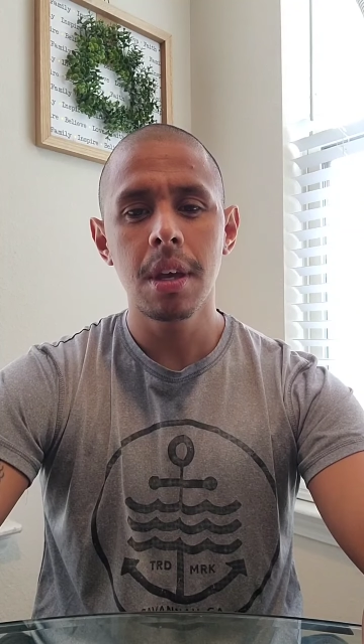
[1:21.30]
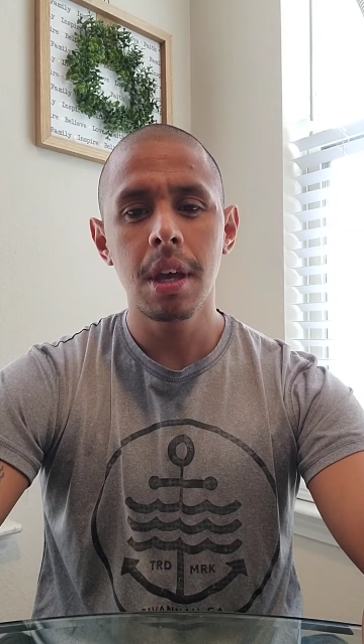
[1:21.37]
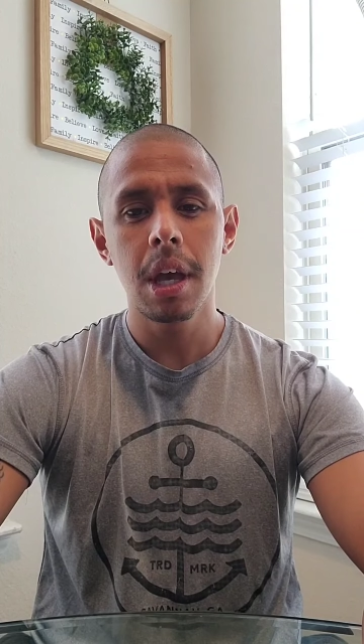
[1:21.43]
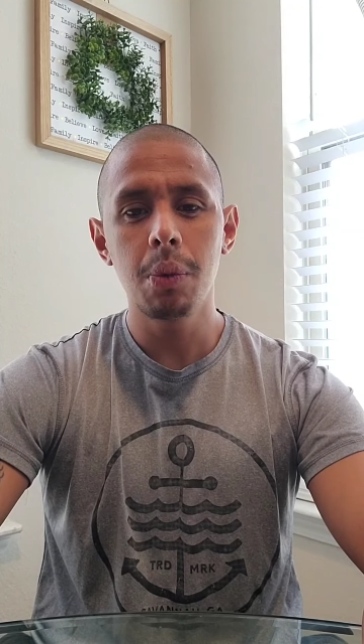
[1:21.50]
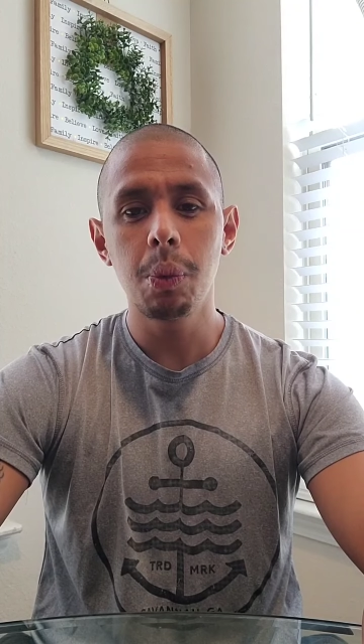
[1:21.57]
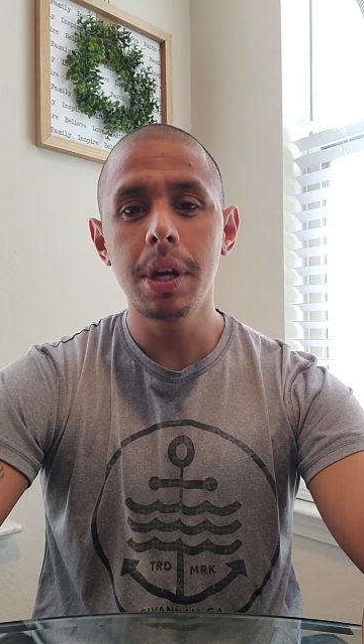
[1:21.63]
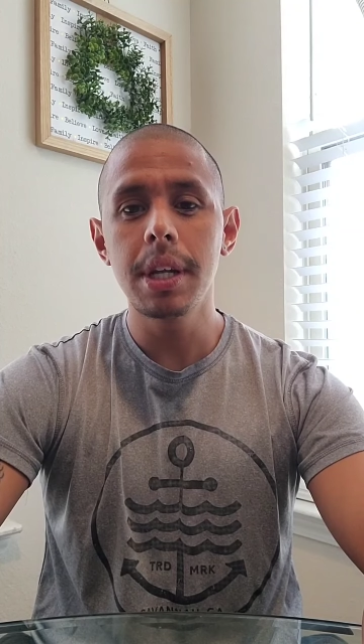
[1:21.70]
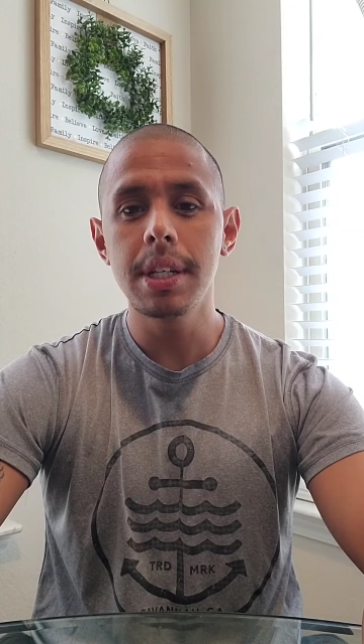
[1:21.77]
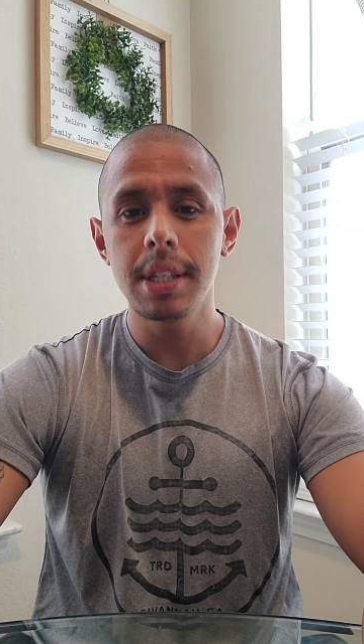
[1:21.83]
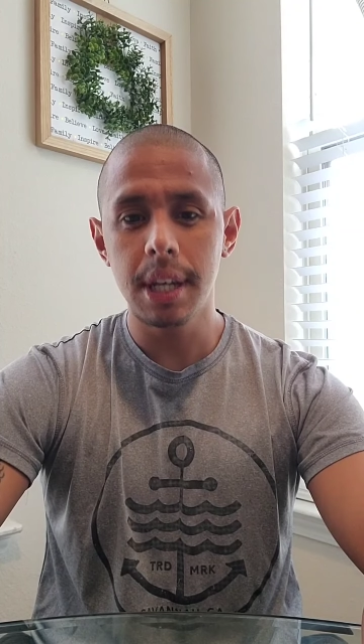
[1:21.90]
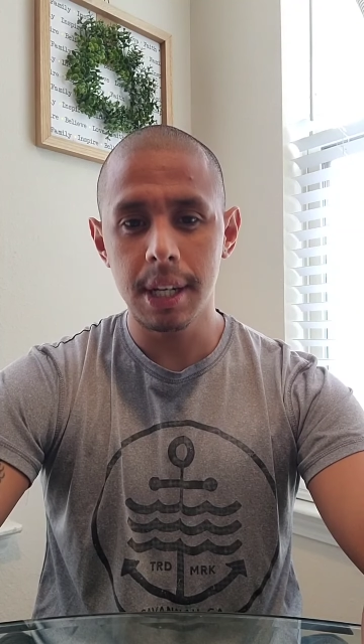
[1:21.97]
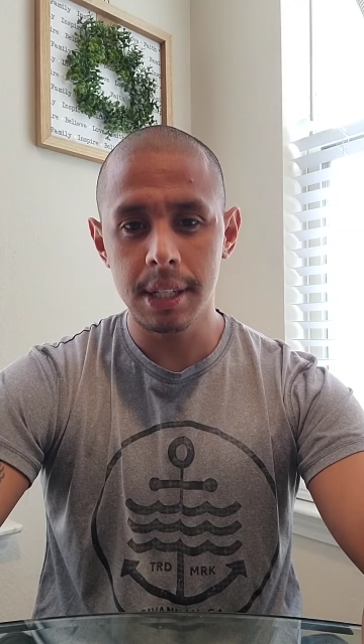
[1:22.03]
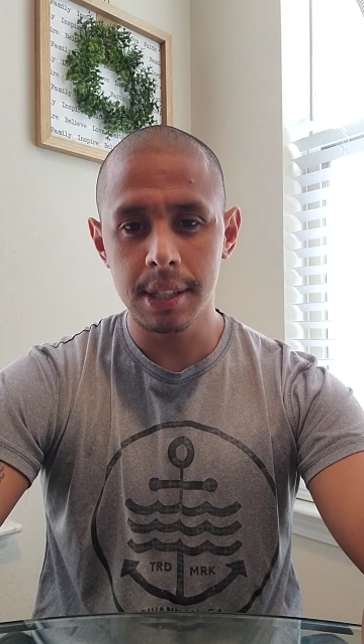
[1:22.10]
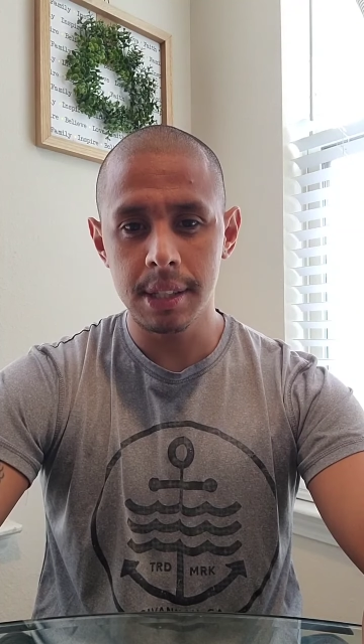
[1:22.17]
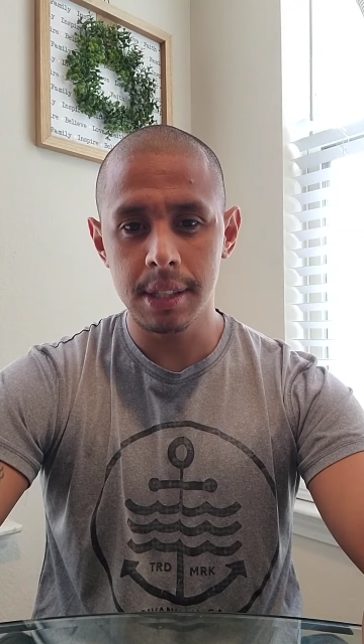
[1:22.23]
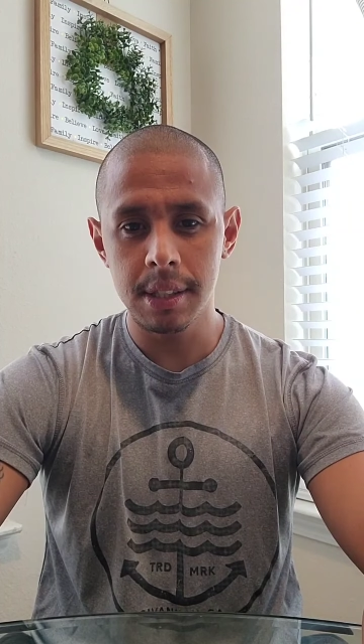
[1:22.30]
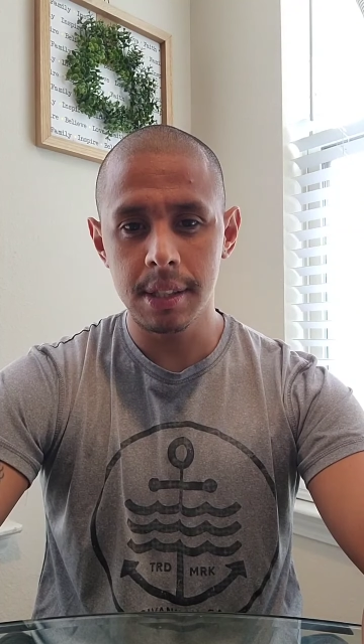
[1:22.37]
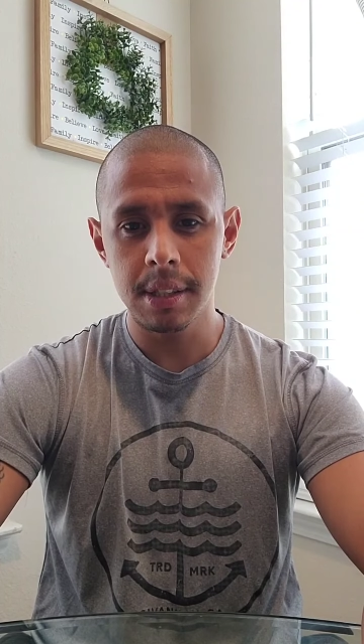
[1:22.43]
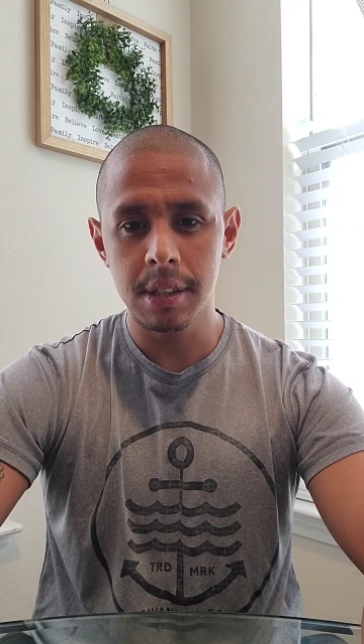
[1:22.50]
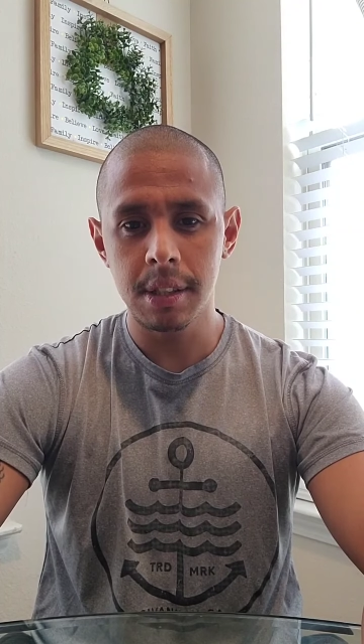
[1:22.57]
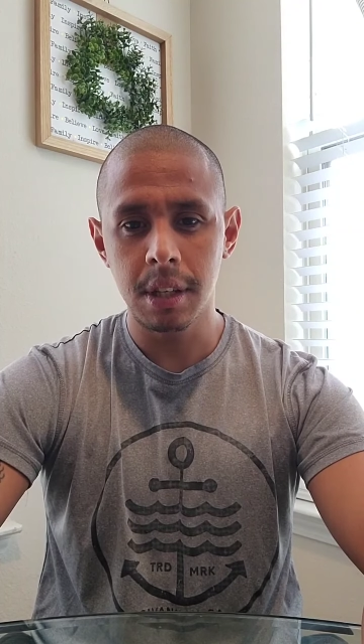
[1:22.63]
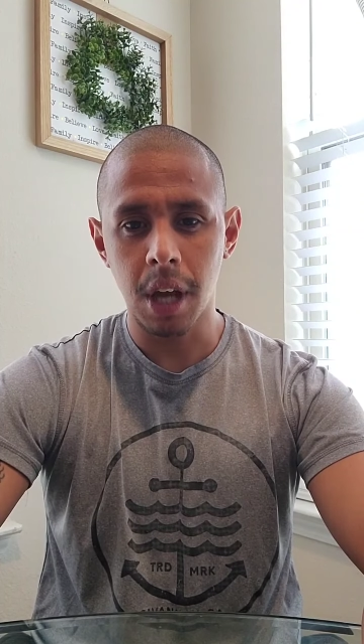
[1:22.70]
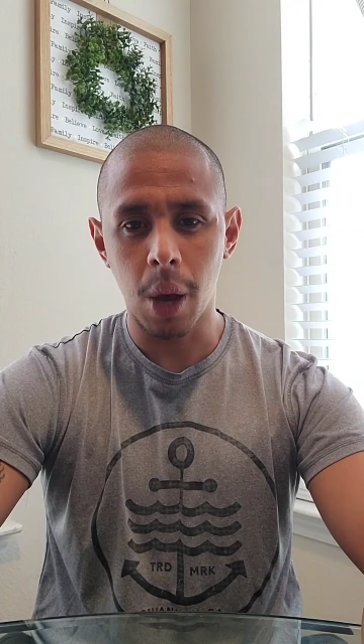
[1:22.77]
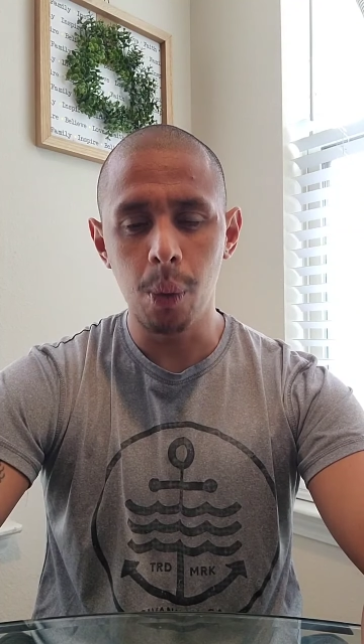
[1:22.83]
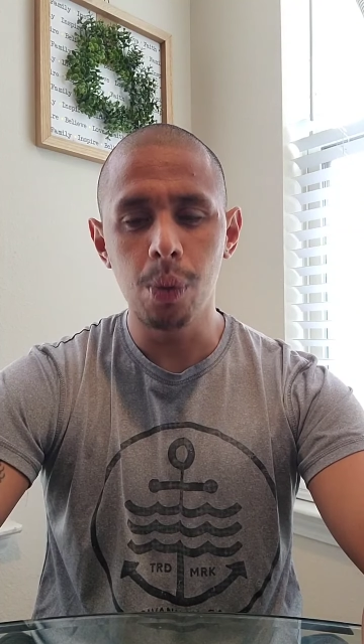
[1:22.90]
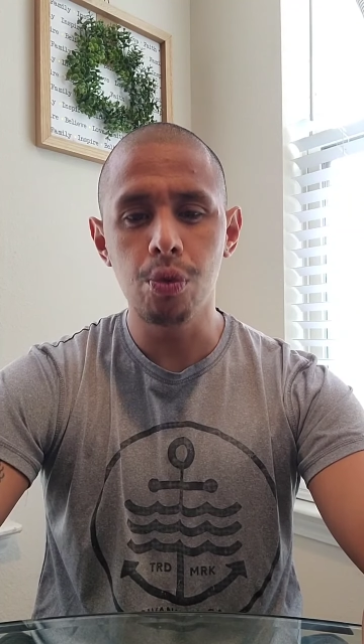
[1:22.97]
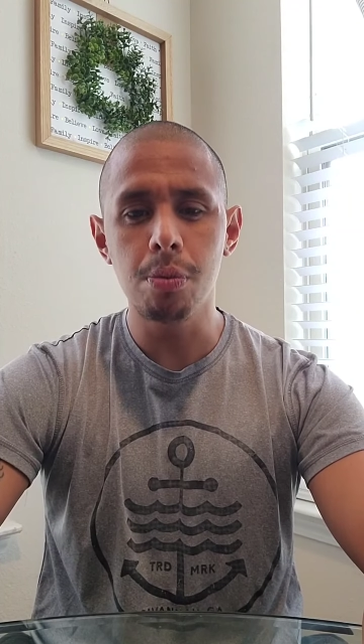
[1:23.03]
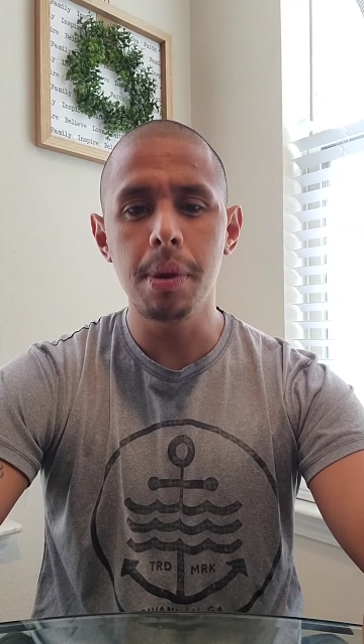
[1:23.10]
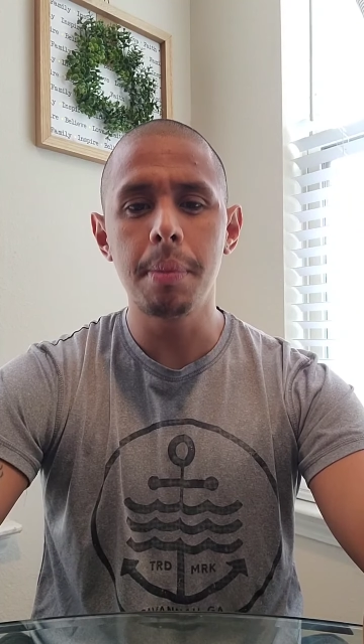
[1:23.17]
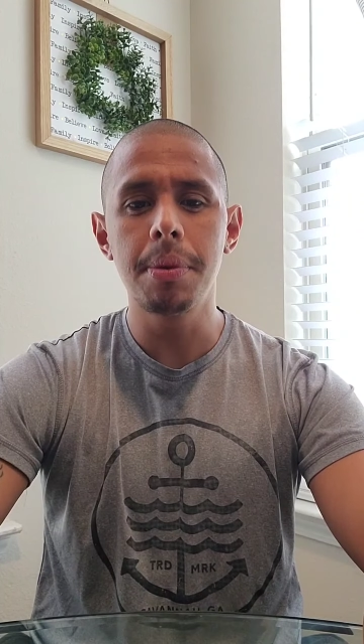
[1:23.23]
and when it does, I
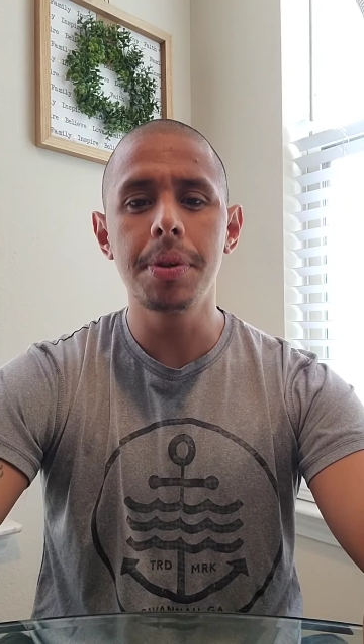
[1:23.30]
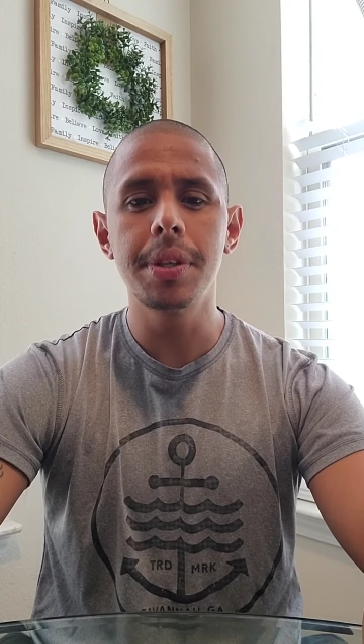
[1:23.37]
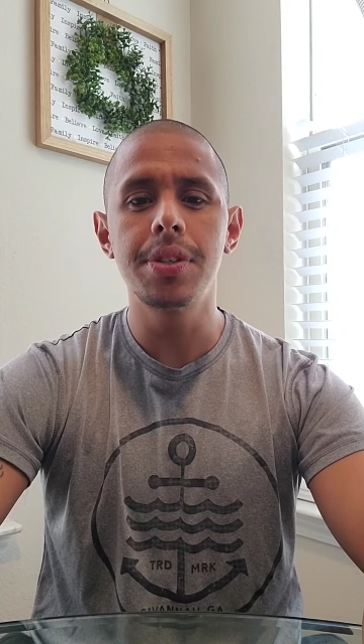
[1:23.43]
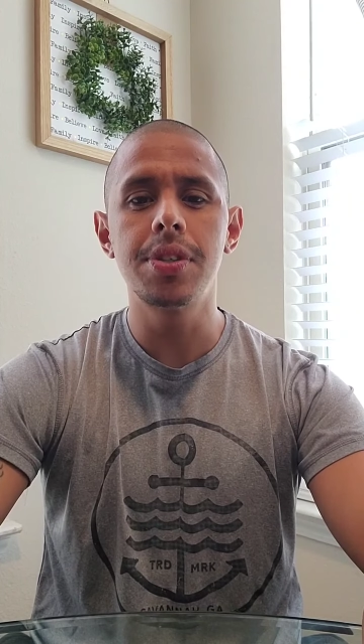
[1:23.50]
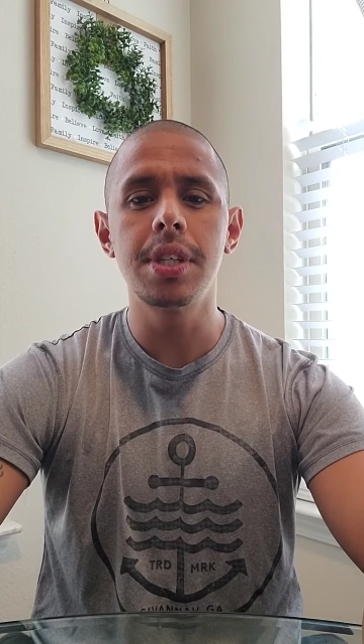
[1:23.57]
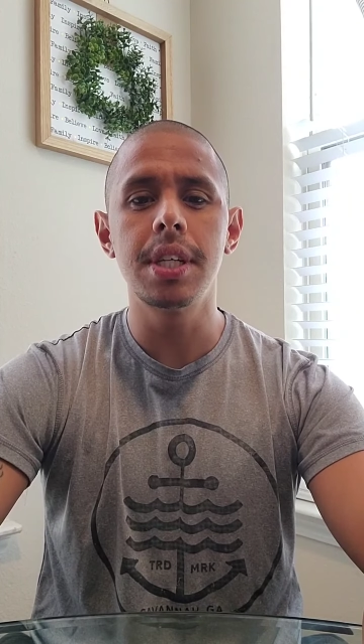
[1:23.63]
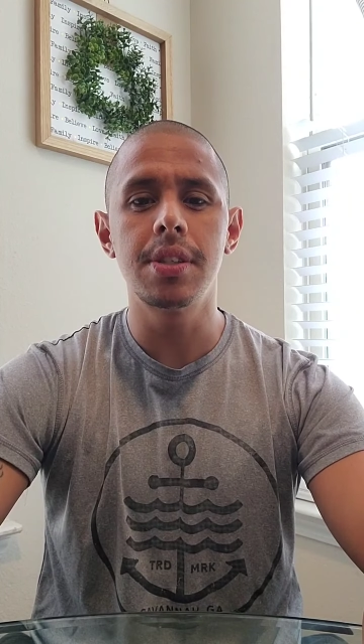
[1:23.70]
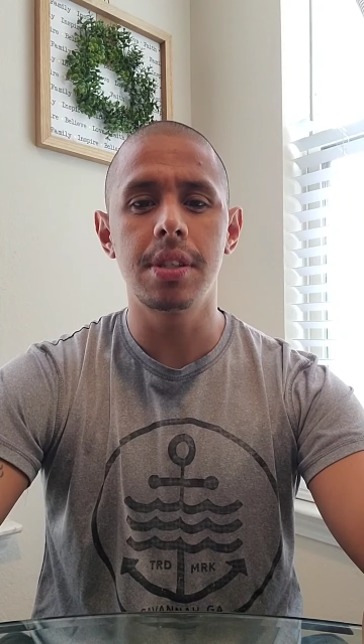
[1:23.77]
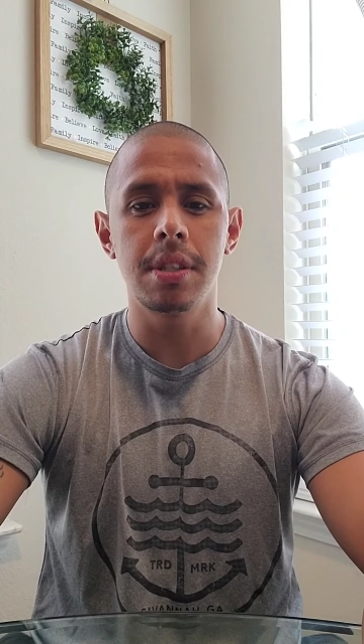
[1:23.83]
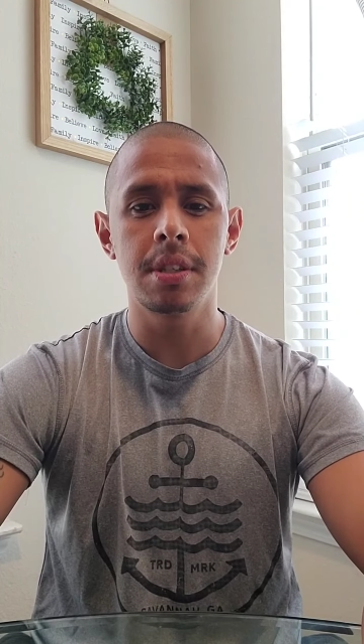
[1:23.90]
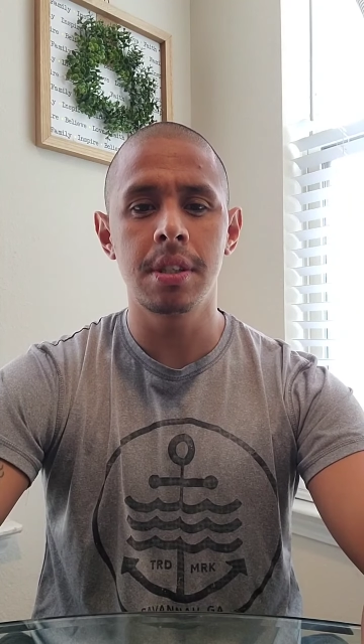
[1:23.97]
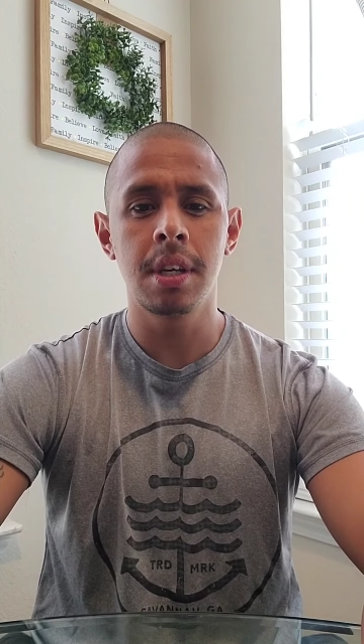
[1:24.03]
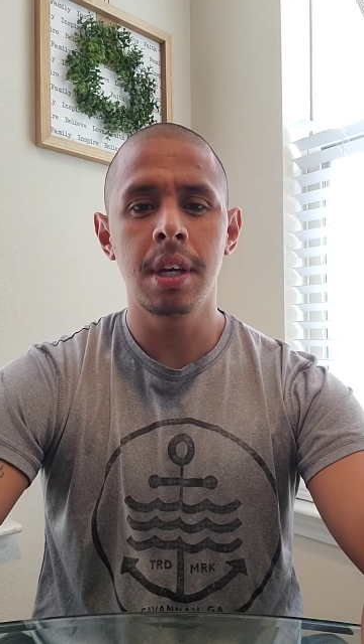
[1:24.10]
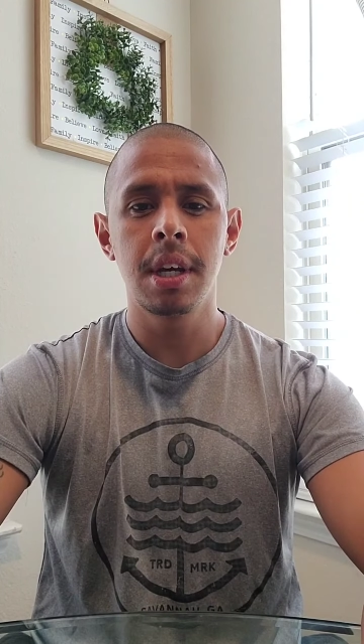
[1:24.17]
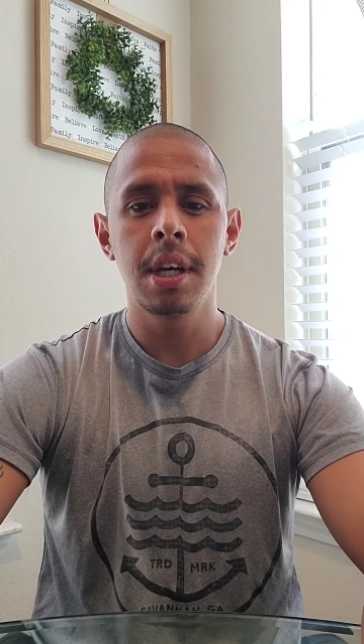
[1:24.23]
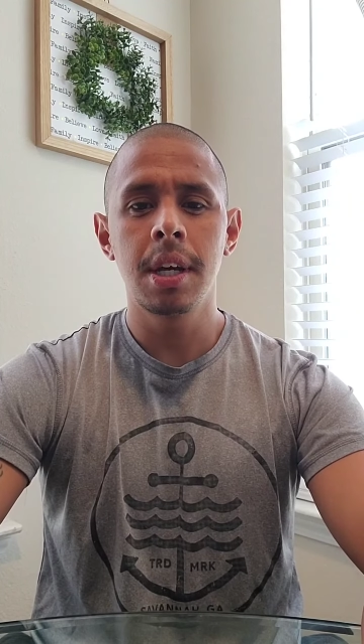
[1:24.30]
will remember the seasons